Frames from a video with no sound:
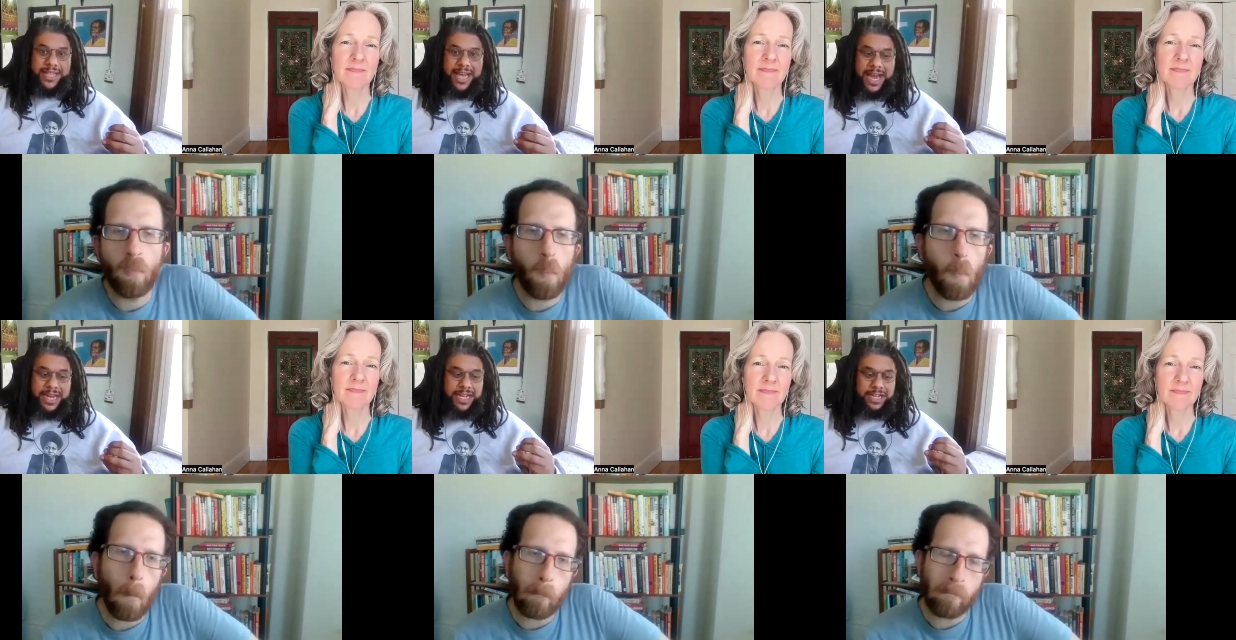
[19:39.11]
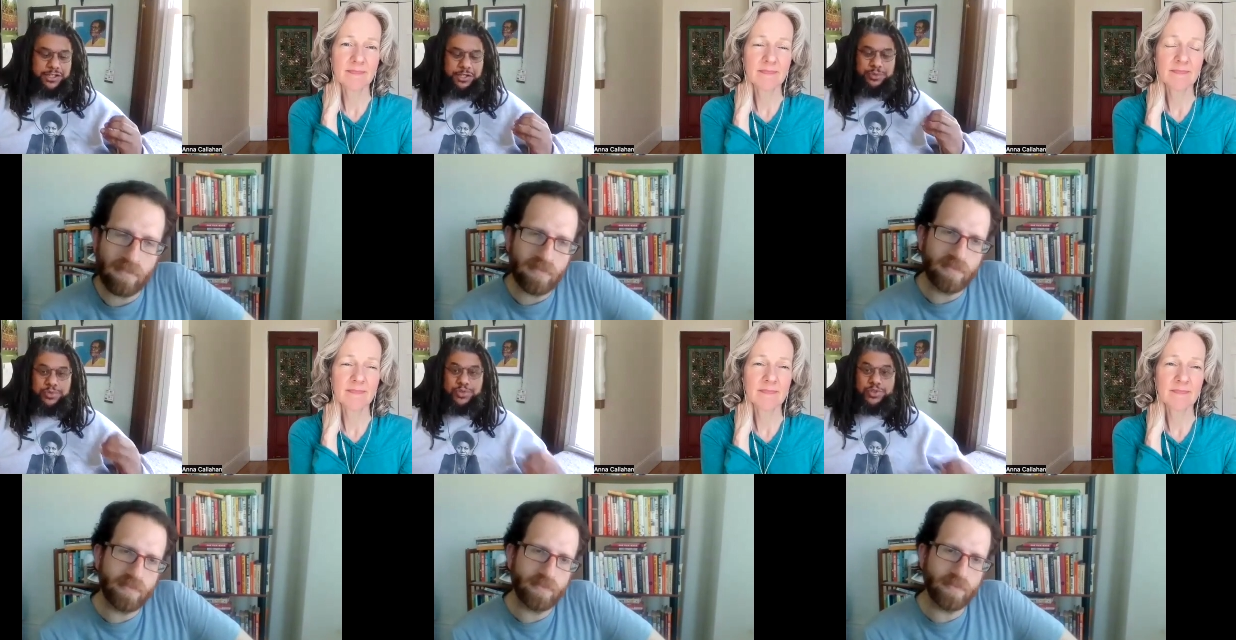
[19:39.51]
Speaker 1: added
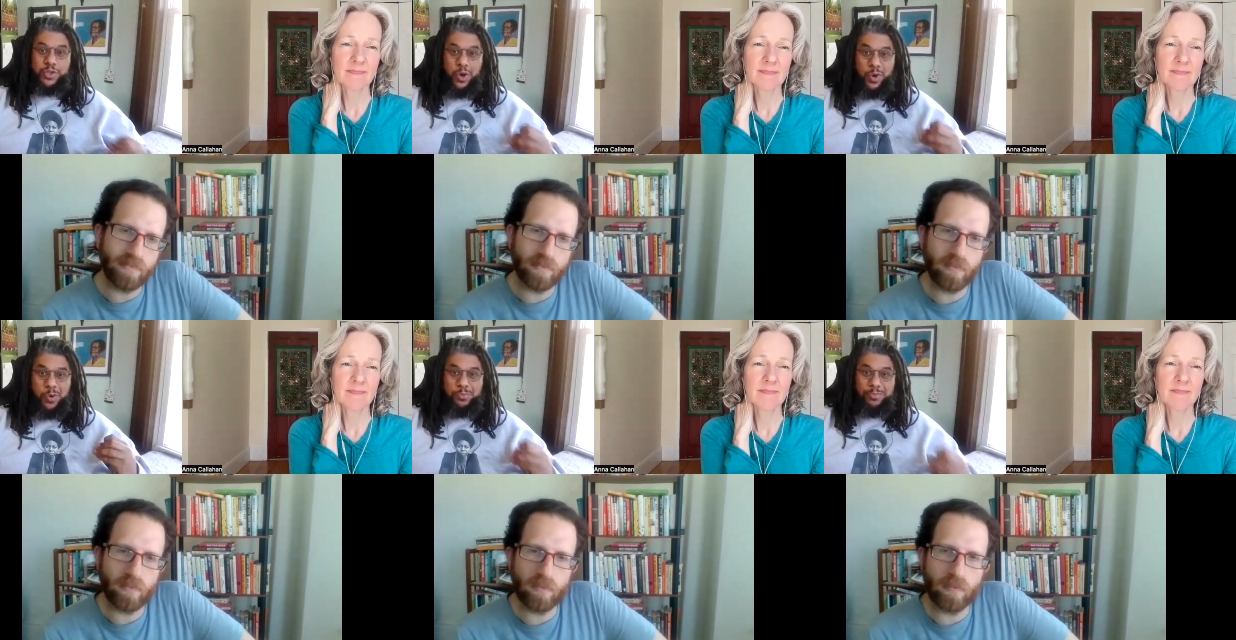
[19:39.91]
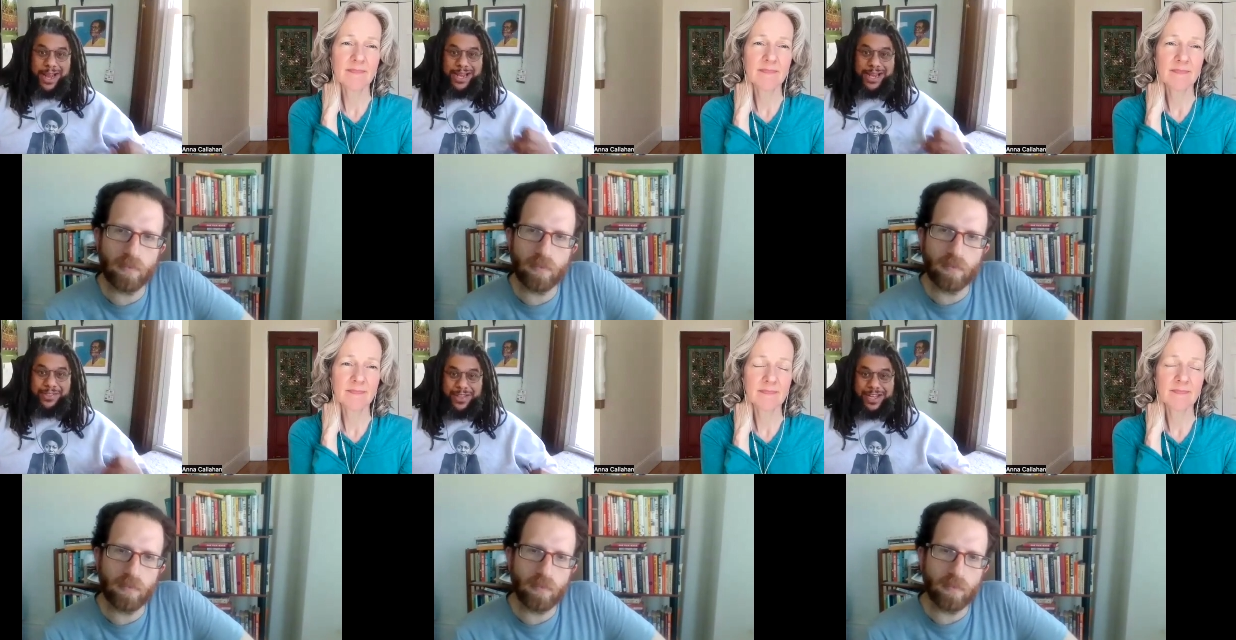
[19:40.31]
to so
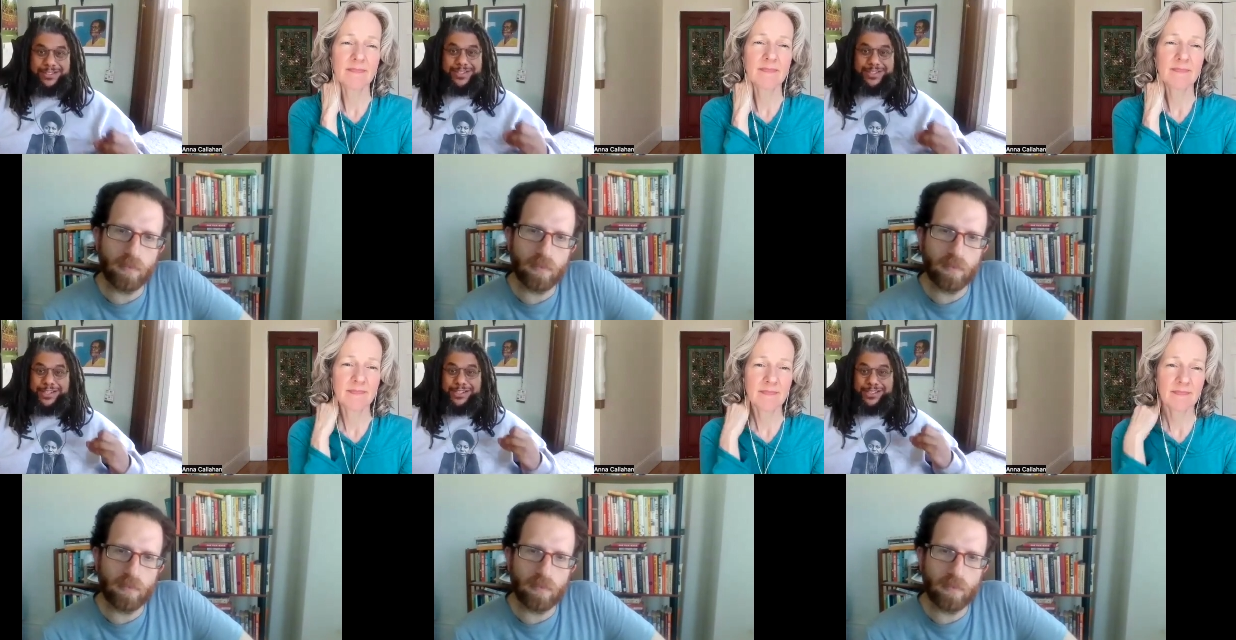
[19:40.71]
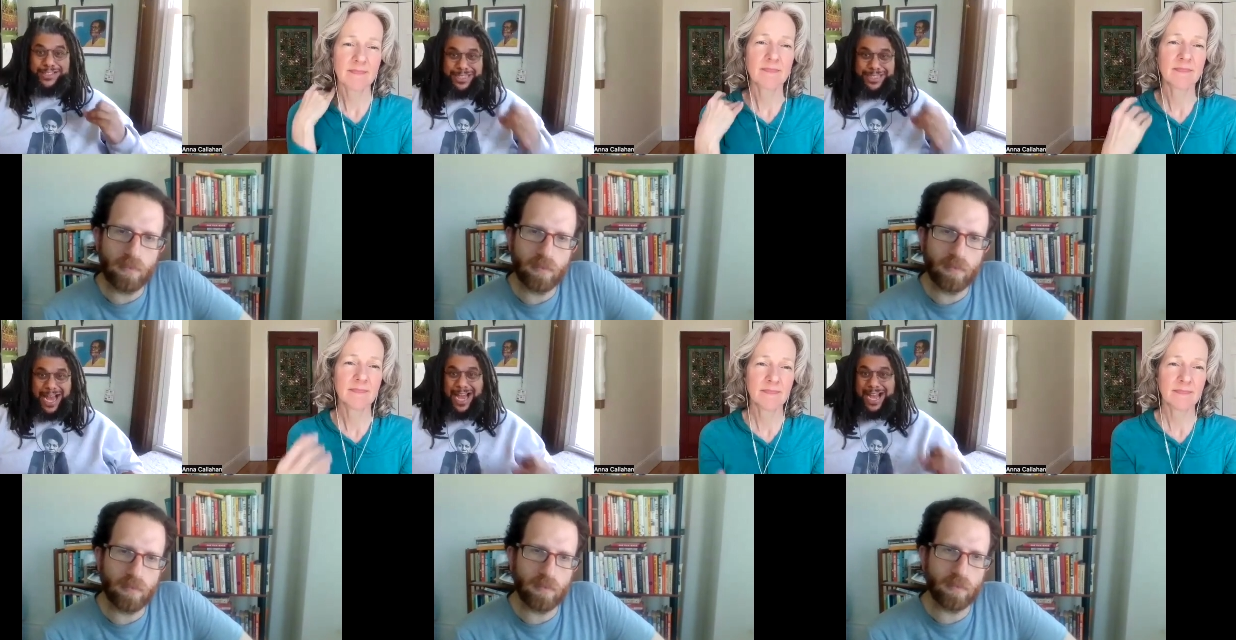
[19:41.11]
many things that does
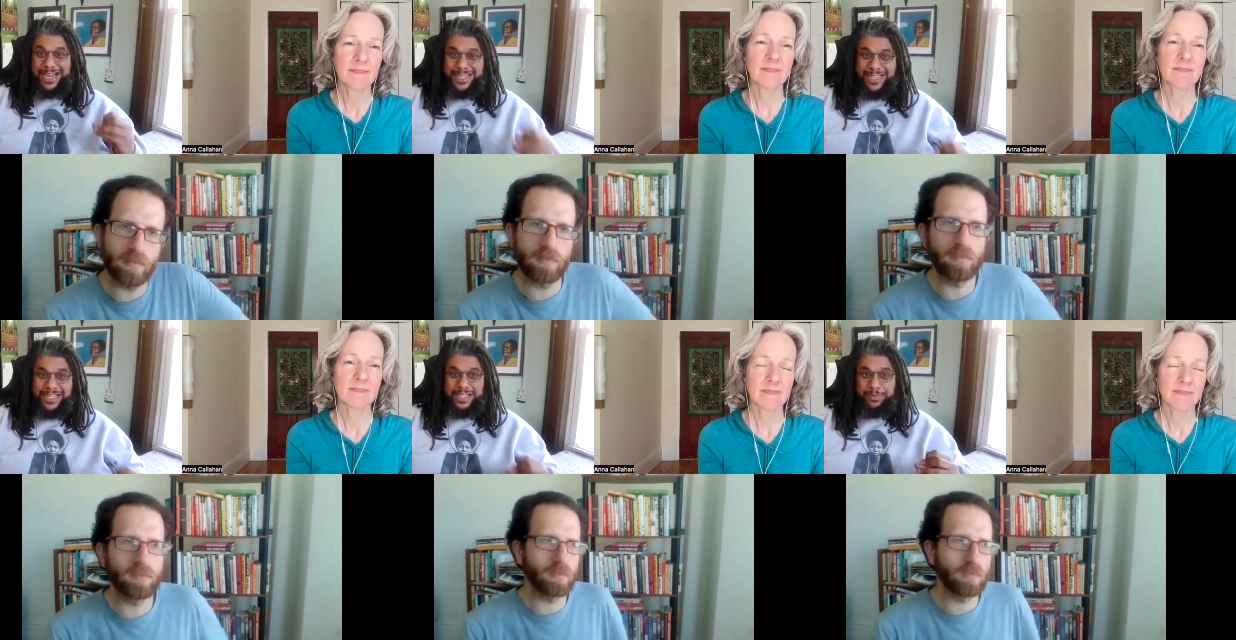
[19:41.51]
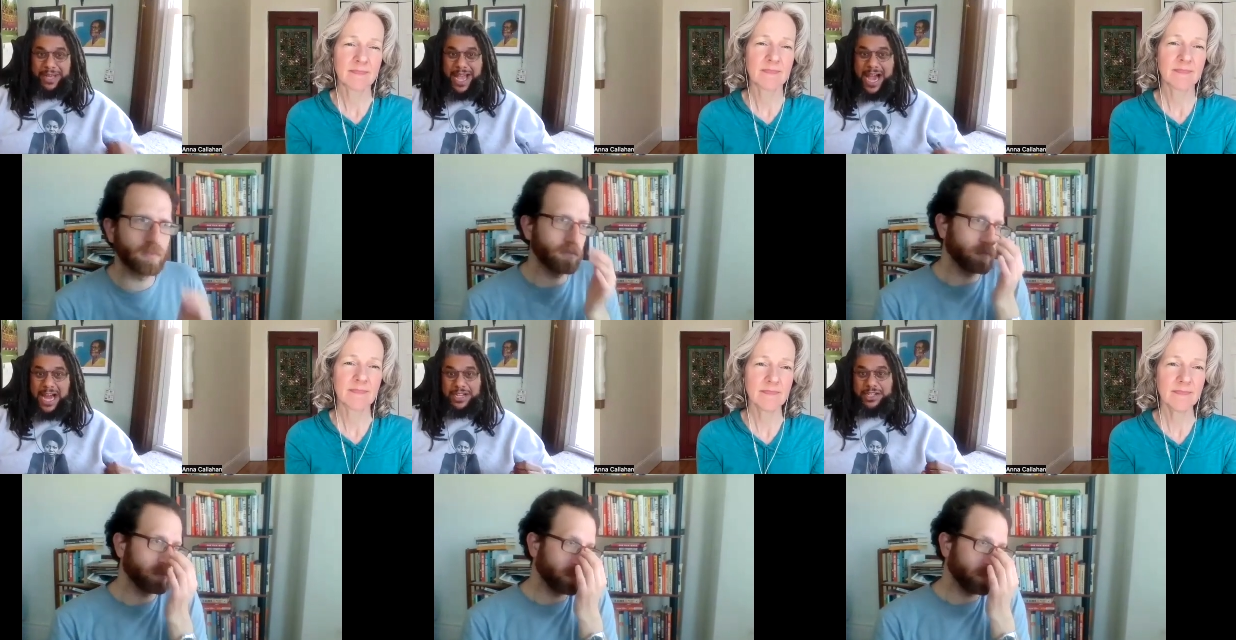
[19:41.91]
not need to be
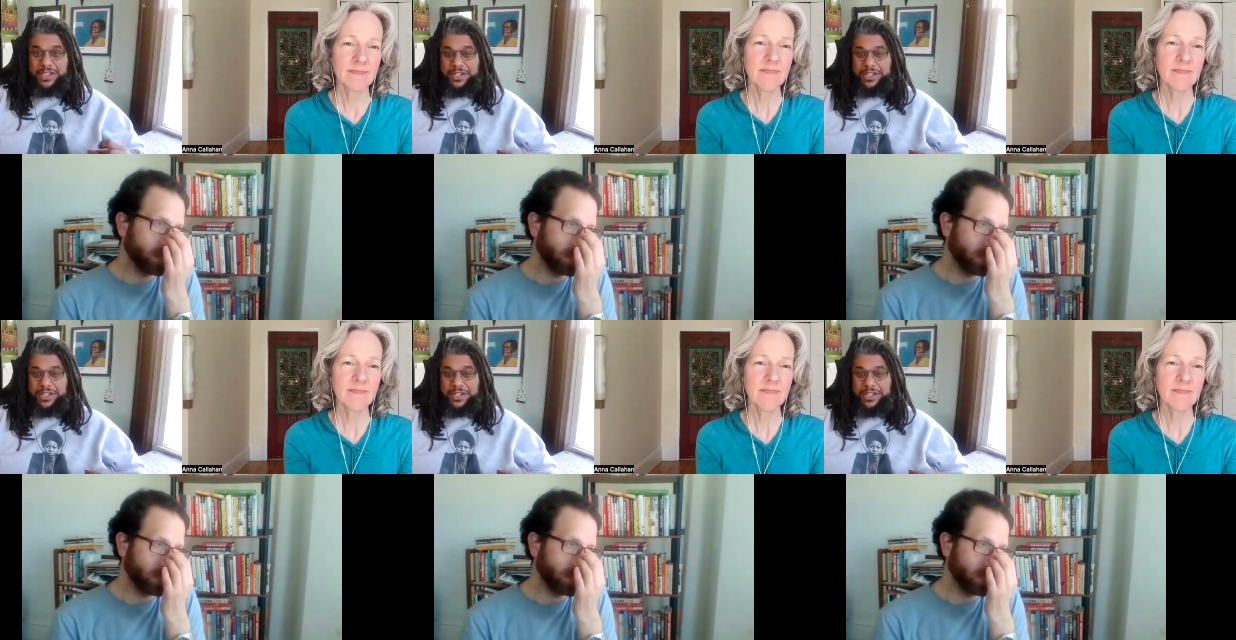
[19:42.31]
added